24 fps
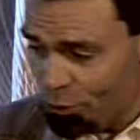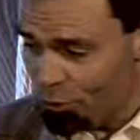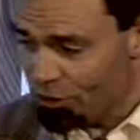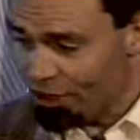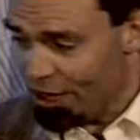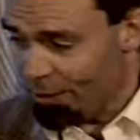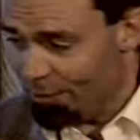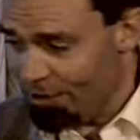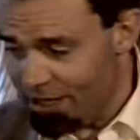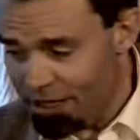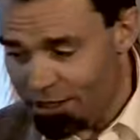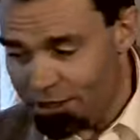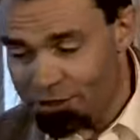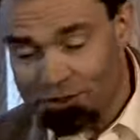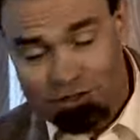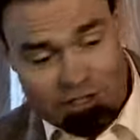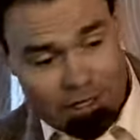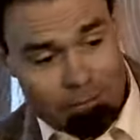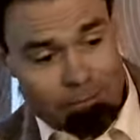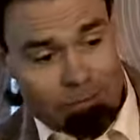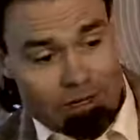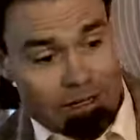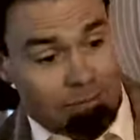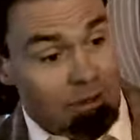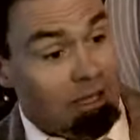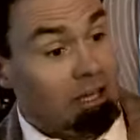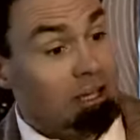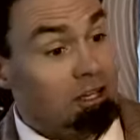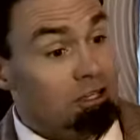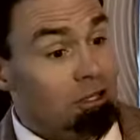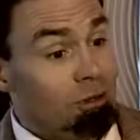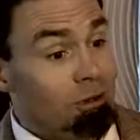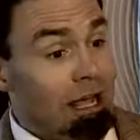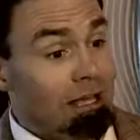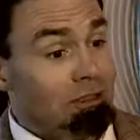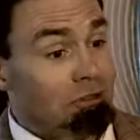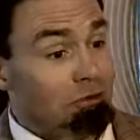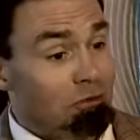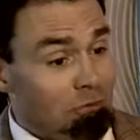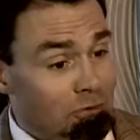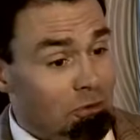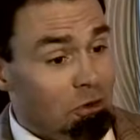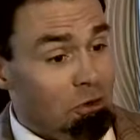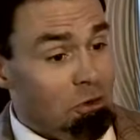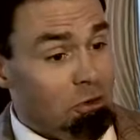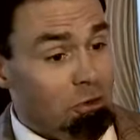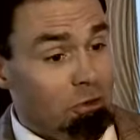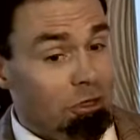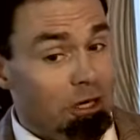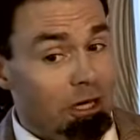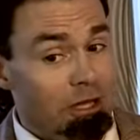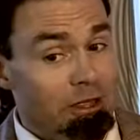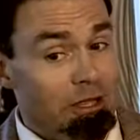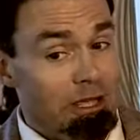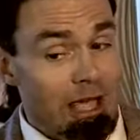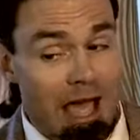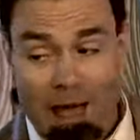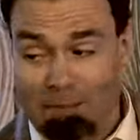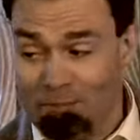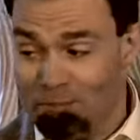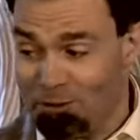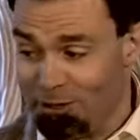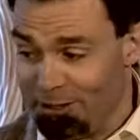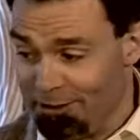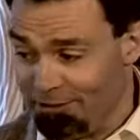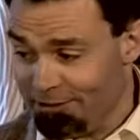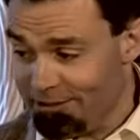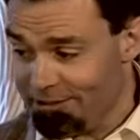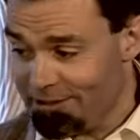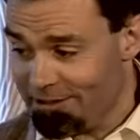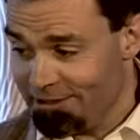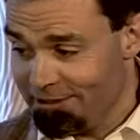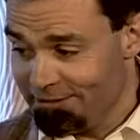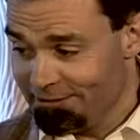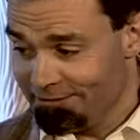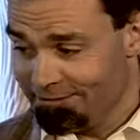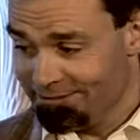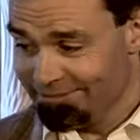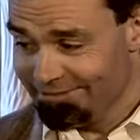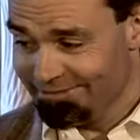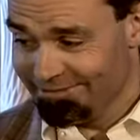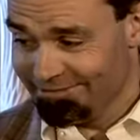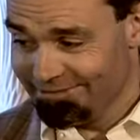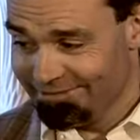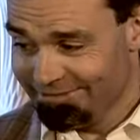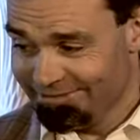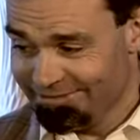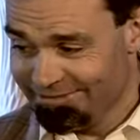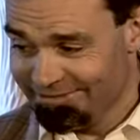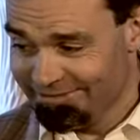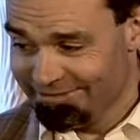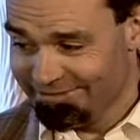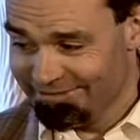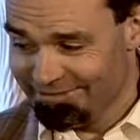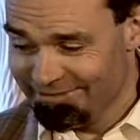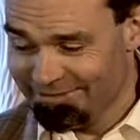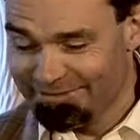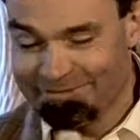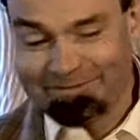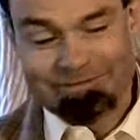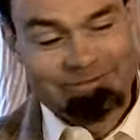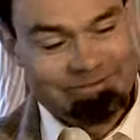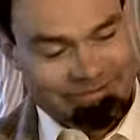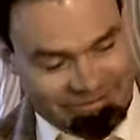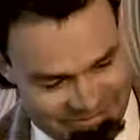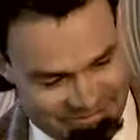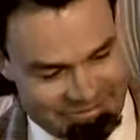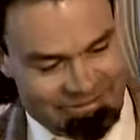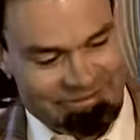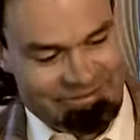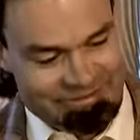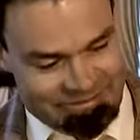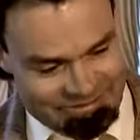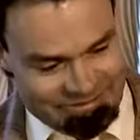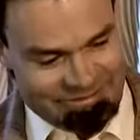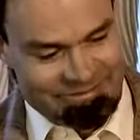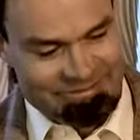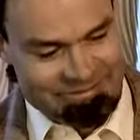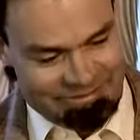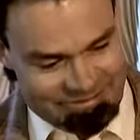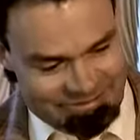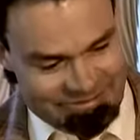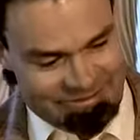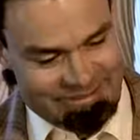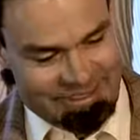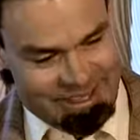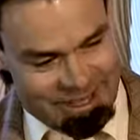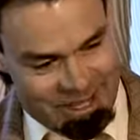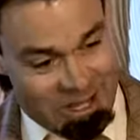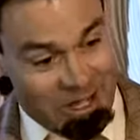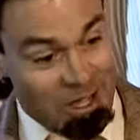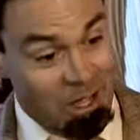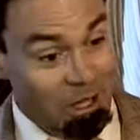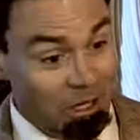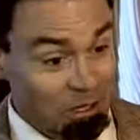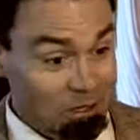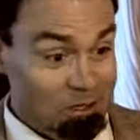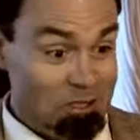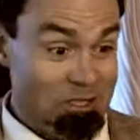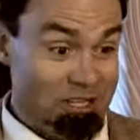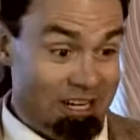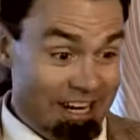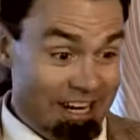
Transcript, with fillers: You come here simply because you like the food and the ambience. Oh, yeah, no, yeah, yeah, that's right. Yeah.